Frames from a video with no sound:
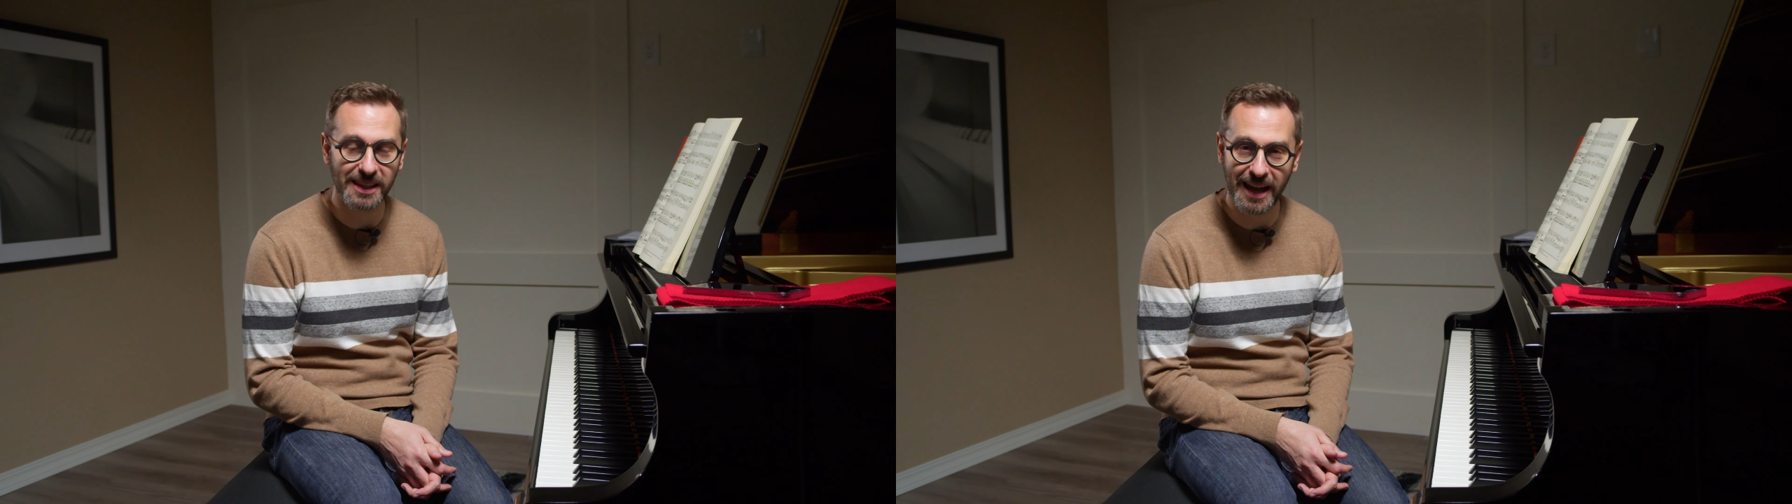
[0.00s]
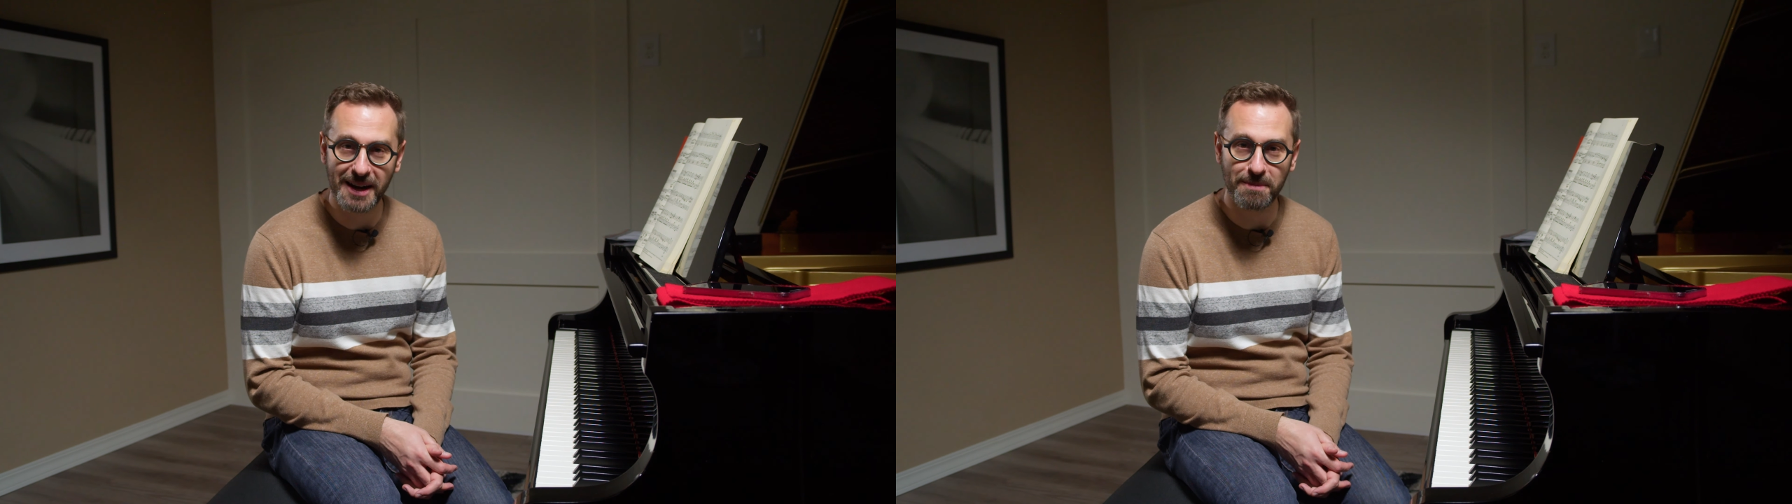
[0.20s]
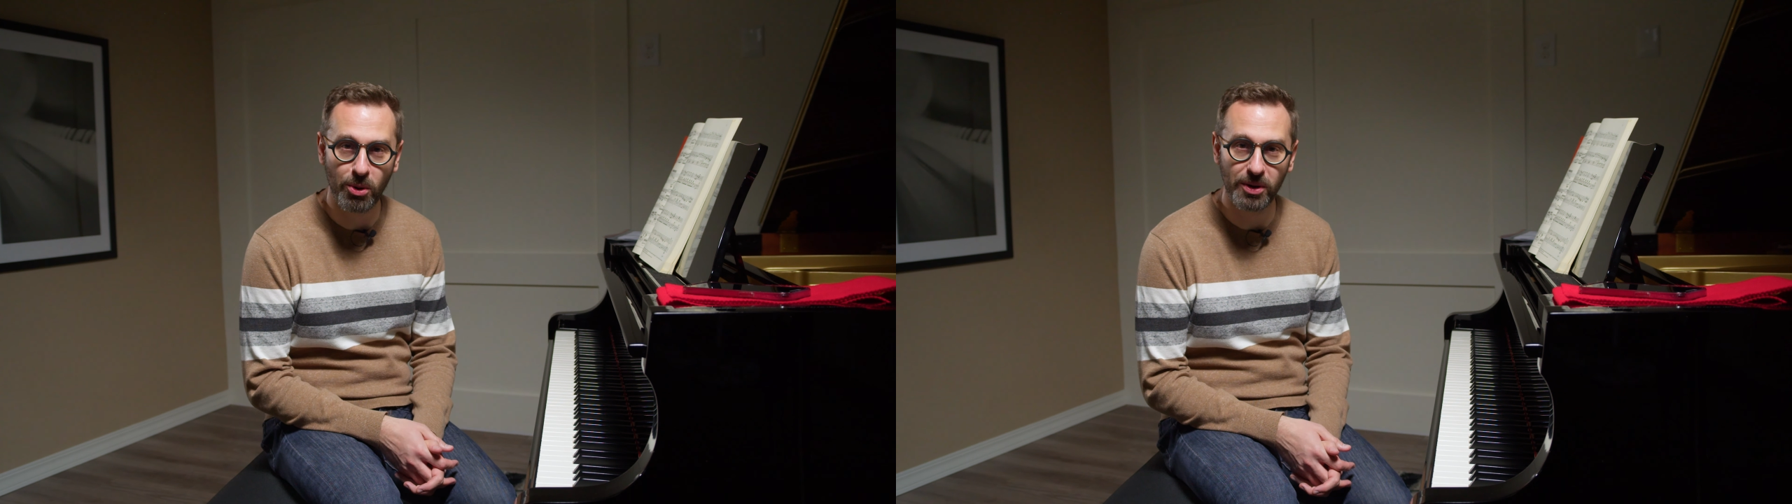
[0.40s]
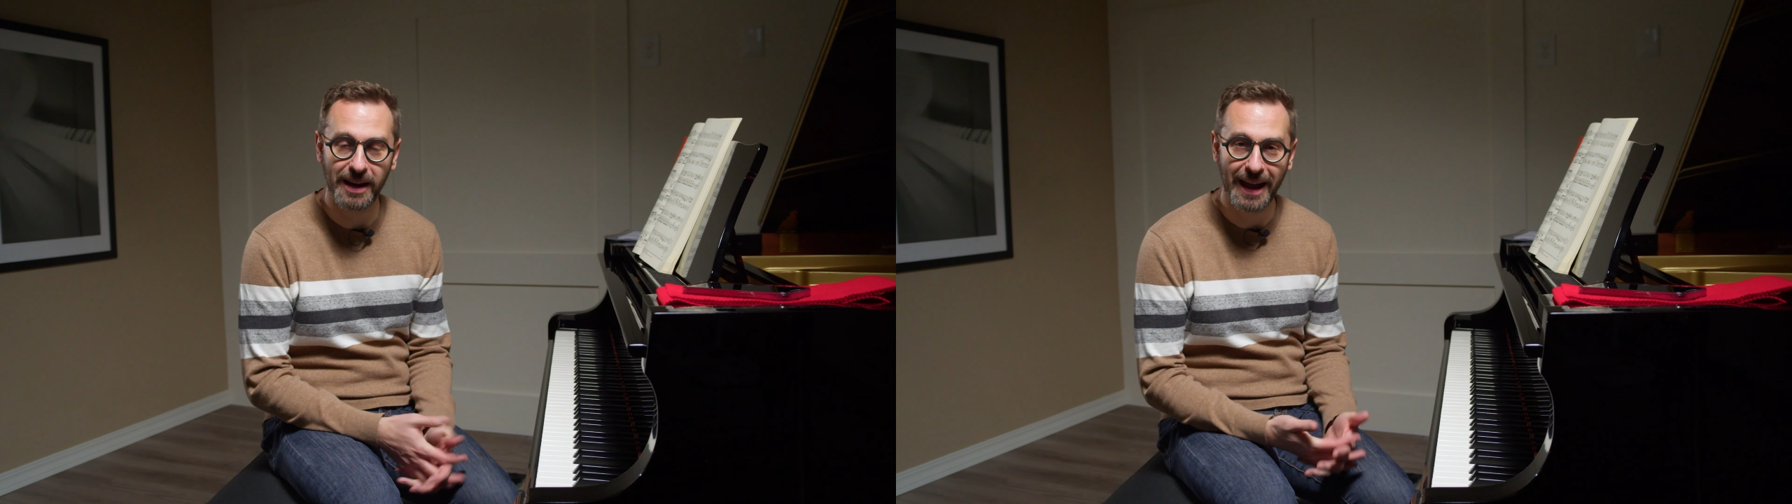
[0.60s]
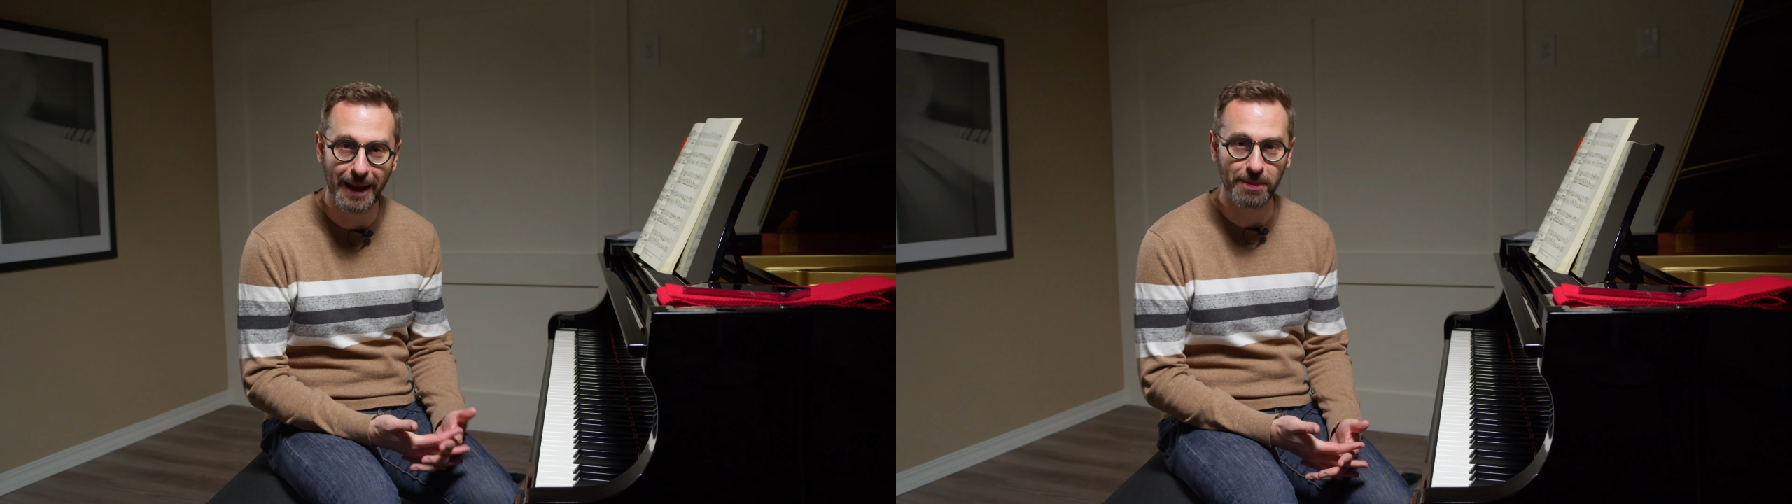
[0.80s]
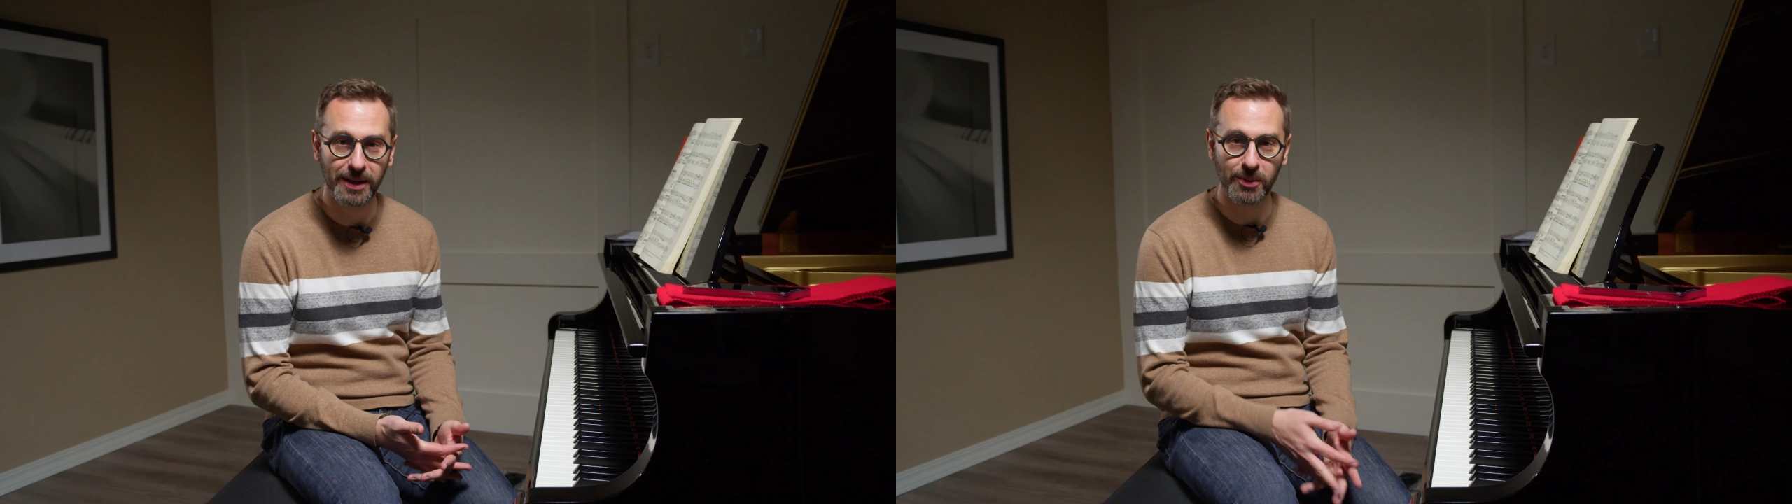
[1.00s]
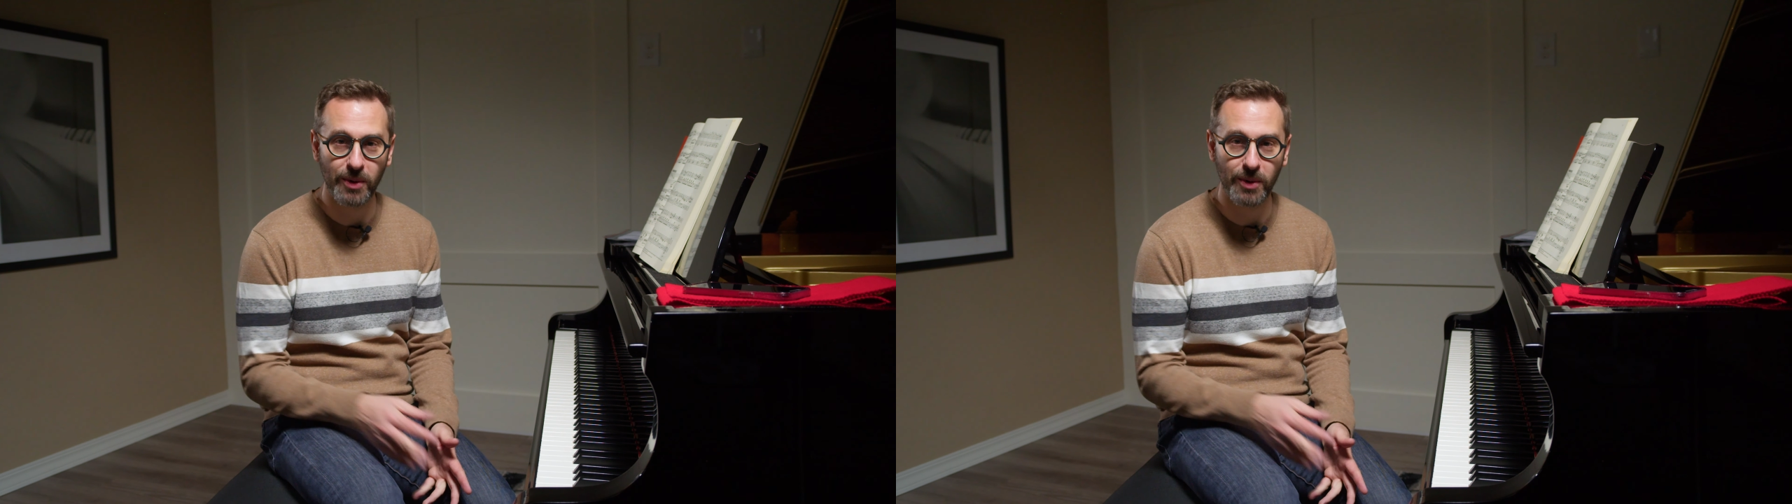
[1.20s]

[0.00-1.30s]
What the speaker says: that important happening